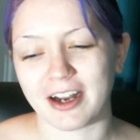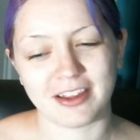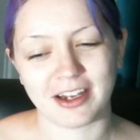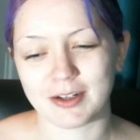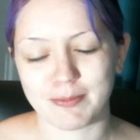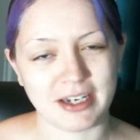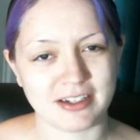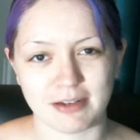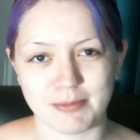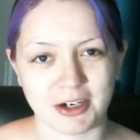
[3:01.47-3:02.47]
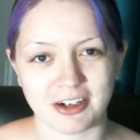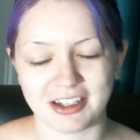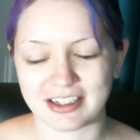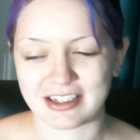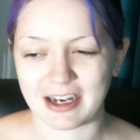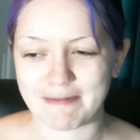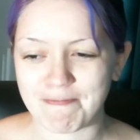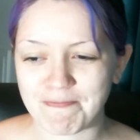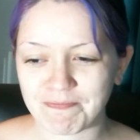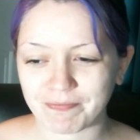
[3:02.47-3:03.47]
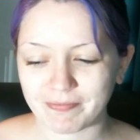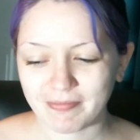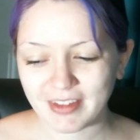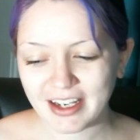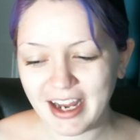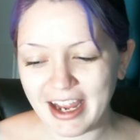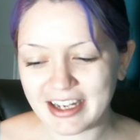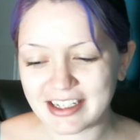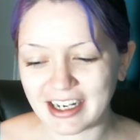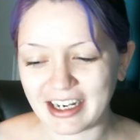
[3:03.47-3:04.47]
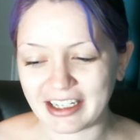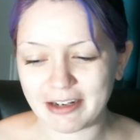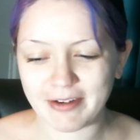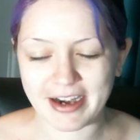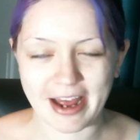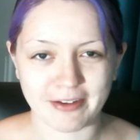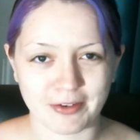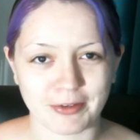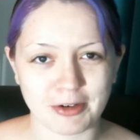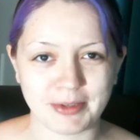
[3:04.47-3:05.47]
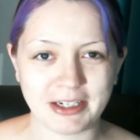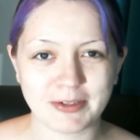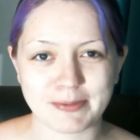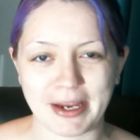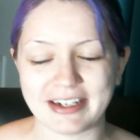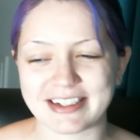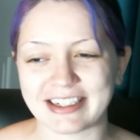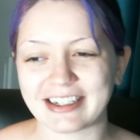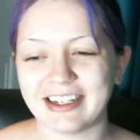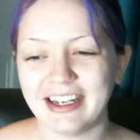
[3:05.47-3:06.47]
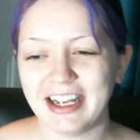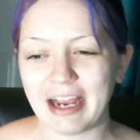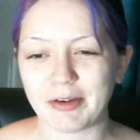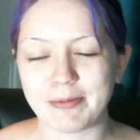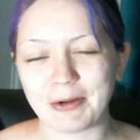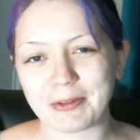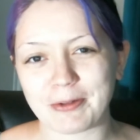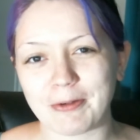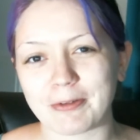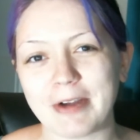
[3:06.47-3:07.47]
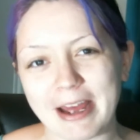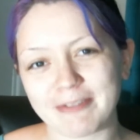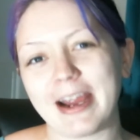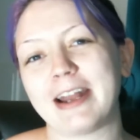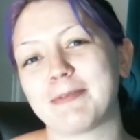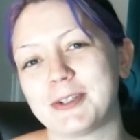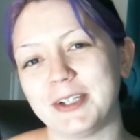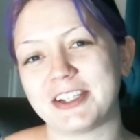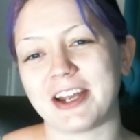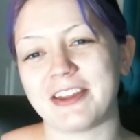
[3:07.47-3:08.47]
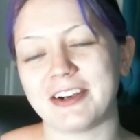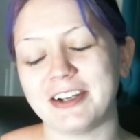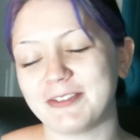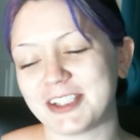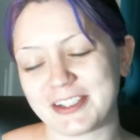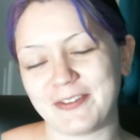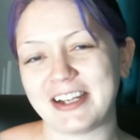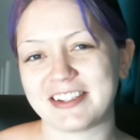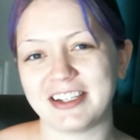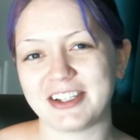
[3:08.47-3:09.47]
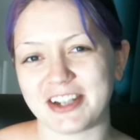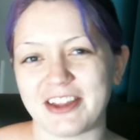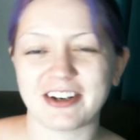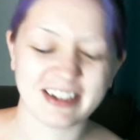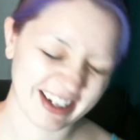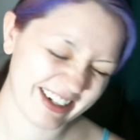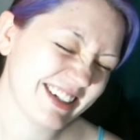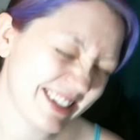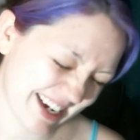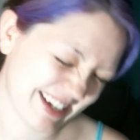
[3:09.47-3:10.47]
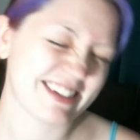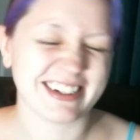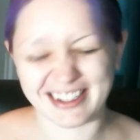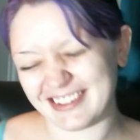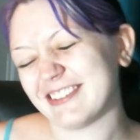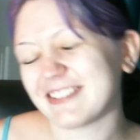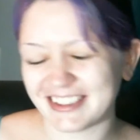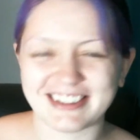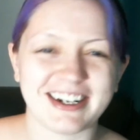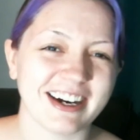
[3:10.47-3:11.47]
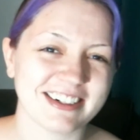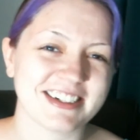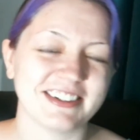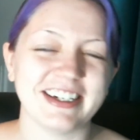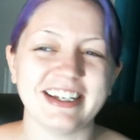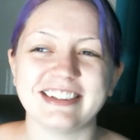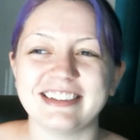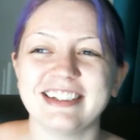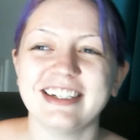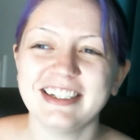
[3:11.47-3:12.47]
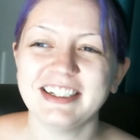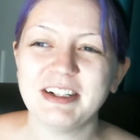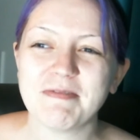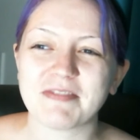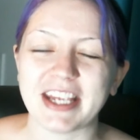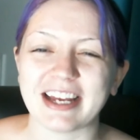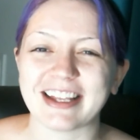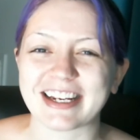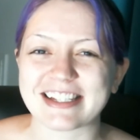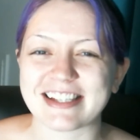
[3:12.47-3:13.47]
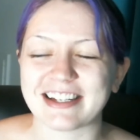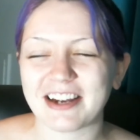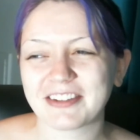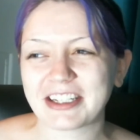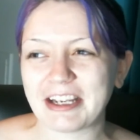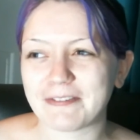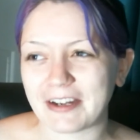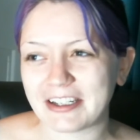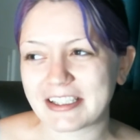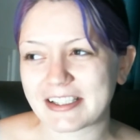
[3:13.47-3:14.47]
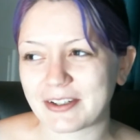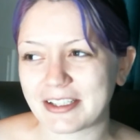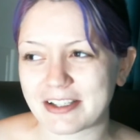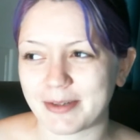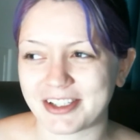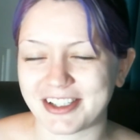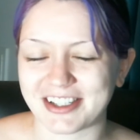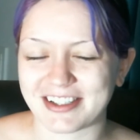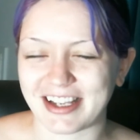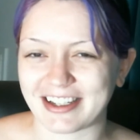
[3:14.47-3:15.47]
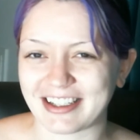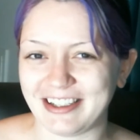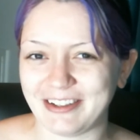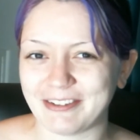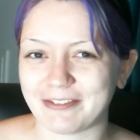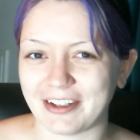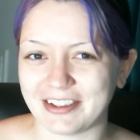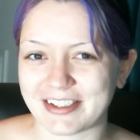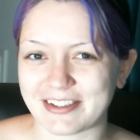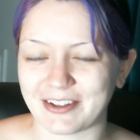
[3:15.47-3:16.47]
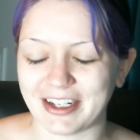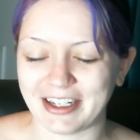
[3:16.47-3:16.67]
I think I was painting a mural at the time. And he ran out of the room he was painting, and we both ran right up to each other and was just facing each other and like dancing real hard to it. And yeah, like I said, not really a funny story so much as just like a cute, fun story.